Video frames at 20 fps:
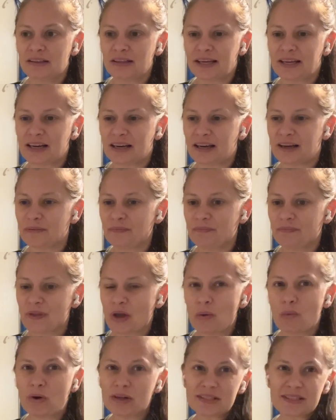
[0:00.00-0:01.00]
a
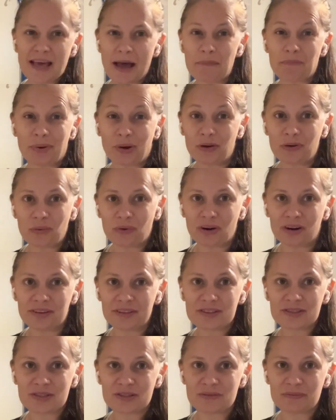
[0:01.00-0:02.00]
what's that book
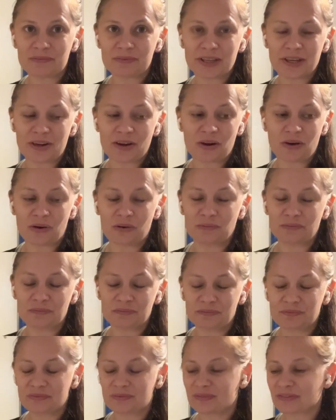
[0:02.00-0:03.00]
worth,
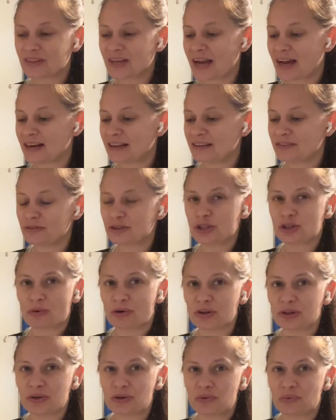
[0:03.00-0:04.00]
kind of
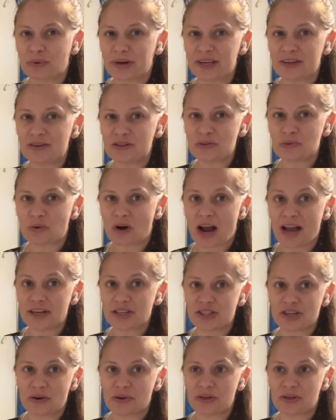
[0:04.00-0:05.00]
short little reels where I
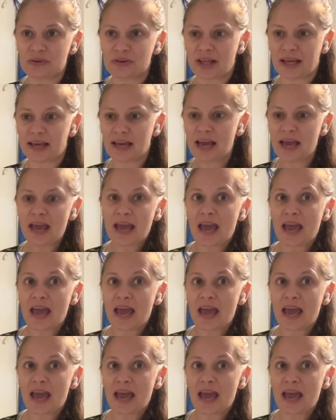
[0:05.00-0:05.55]
show you like,